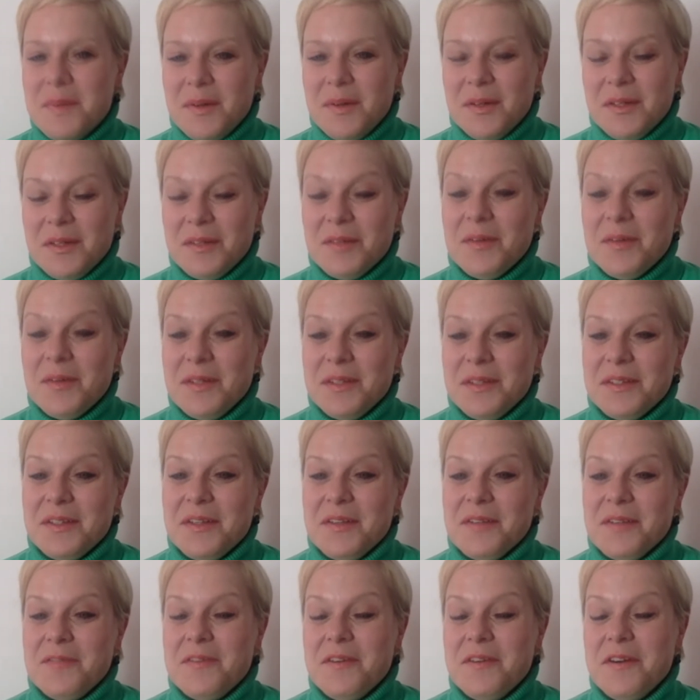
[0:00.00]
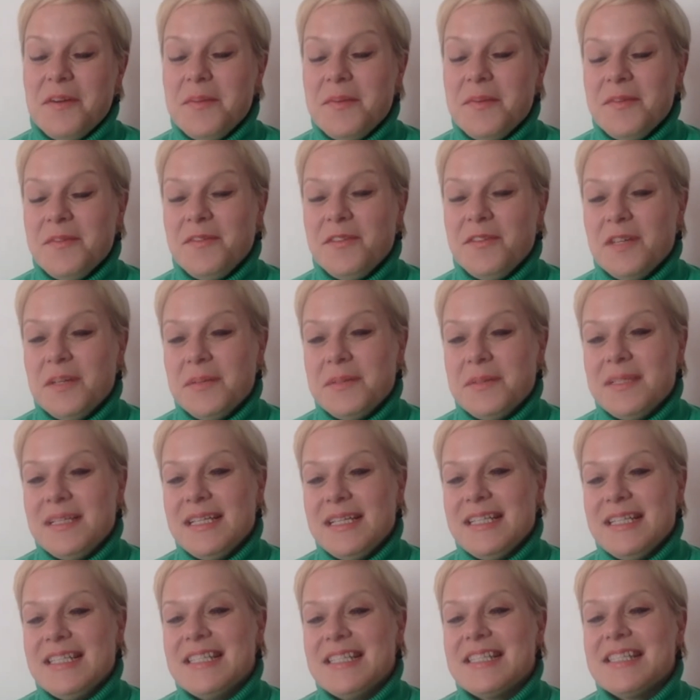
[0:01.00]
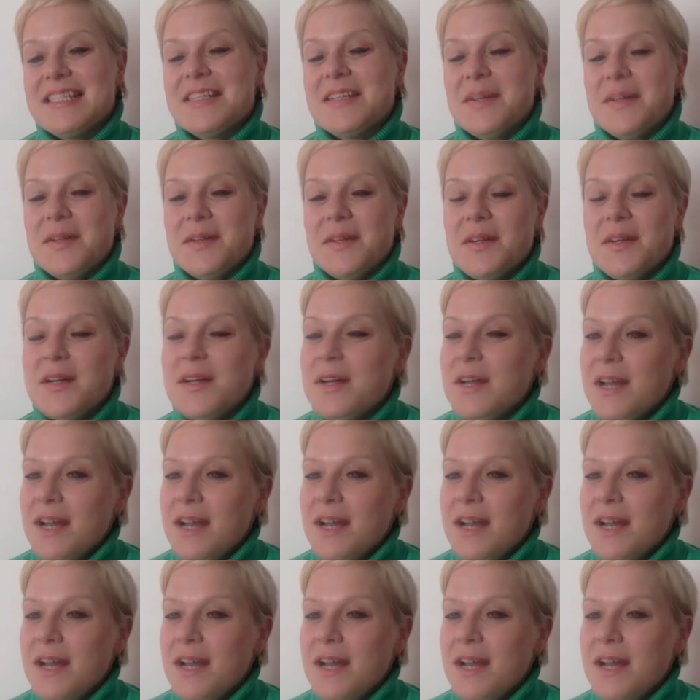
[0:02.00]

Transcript: on your Forbes list. So